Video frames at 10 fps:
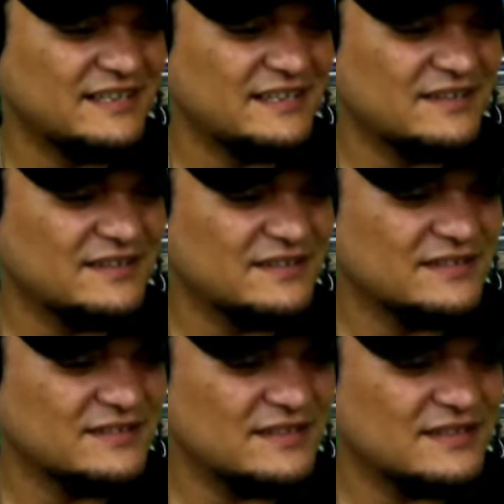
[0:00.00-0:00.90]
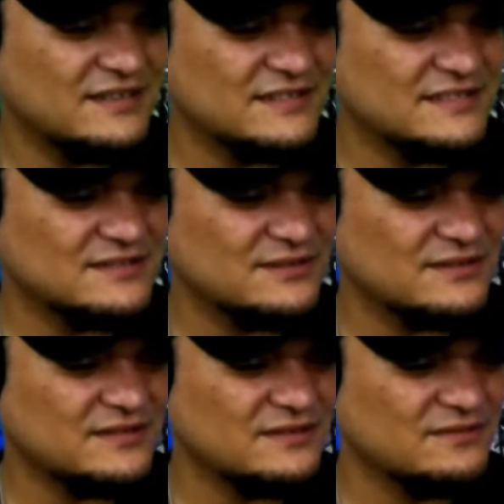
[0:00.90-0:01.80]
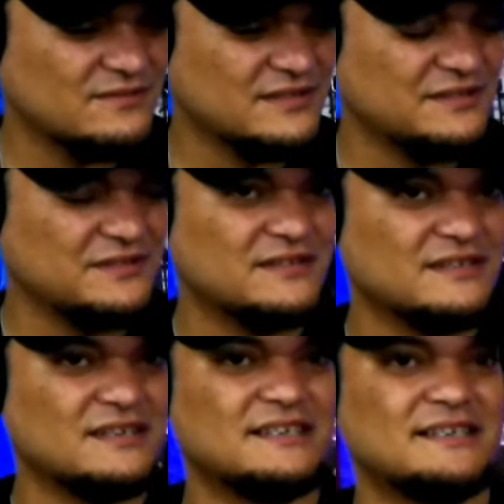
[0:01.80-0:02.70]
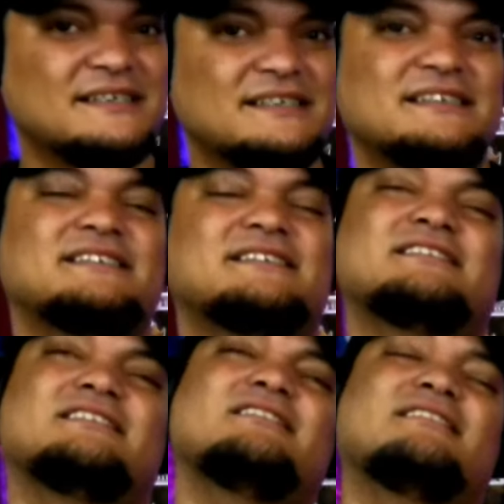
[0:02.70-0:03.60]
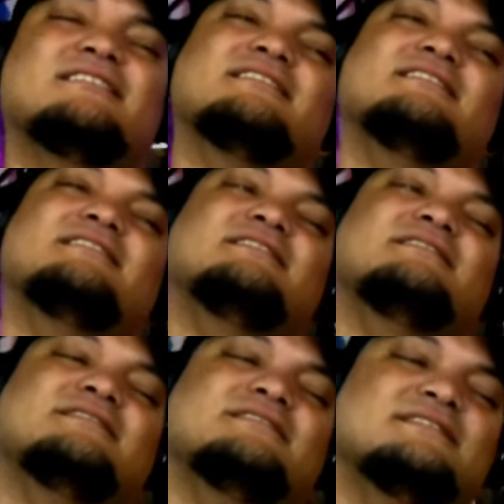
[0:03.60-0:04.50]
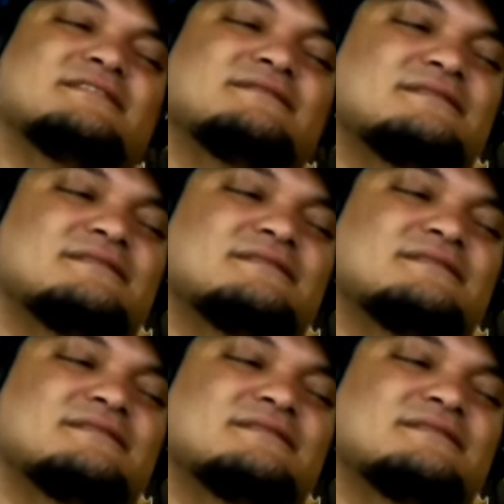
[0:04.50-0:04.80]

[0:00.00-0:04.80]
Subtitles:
(not speaking)